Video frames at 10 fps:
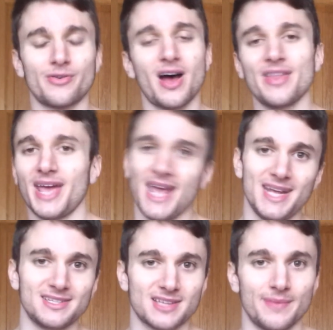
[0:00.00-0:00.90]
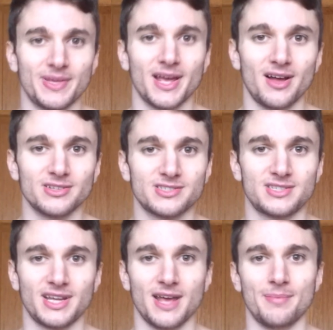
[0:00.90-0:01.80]
I'd rather eat something
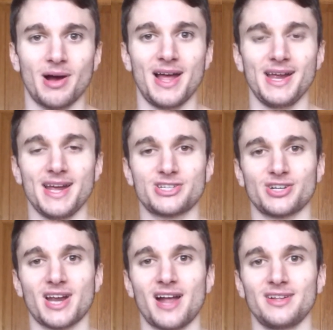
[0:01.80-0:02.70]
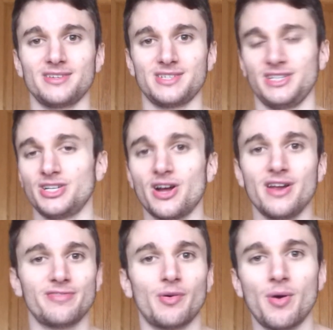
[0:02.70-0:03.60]
else to get my extra calories in. You
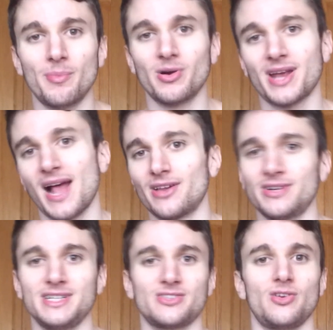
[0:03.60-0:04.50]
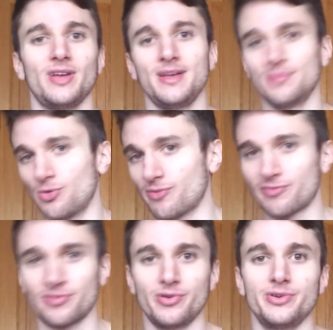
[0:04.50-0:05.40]
know, if I want more calories, I'll eat
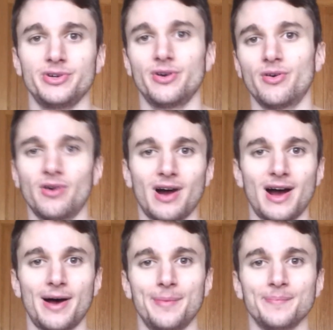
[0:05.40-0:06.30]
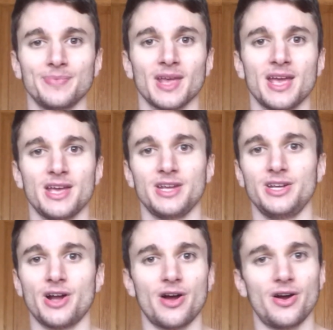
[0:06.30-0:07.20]
more fruit, or
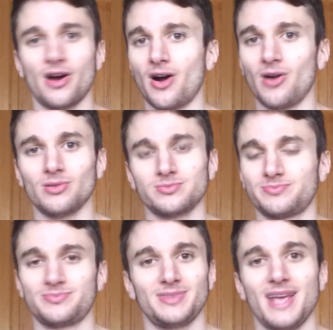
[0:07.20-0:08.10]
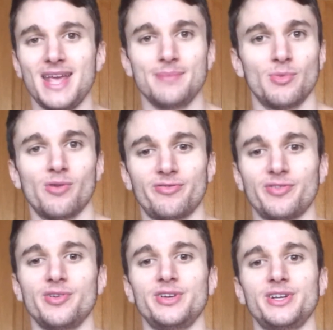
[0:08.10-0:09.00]
you know, I'll eat
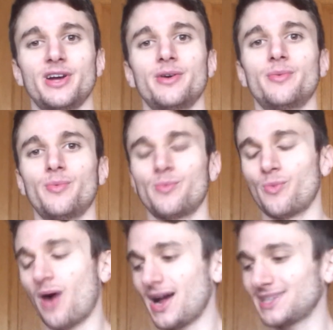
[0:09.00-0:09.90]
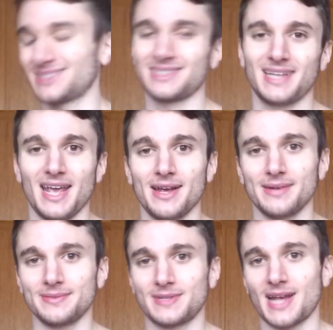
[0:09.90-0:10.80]
more food. You know, why
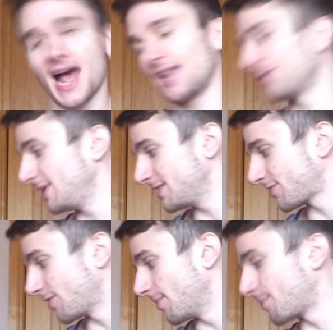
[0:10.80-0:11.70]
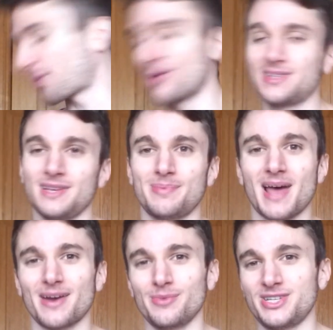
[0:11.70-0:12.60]
get calories from
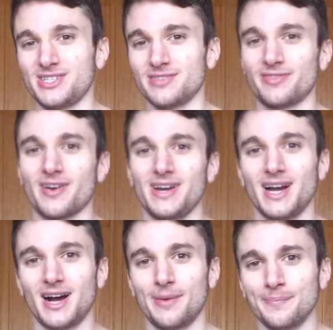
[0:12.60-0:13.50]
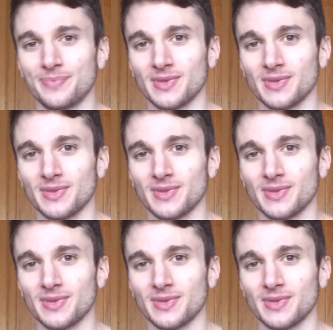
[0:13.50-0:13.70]
protein powder, which isn't very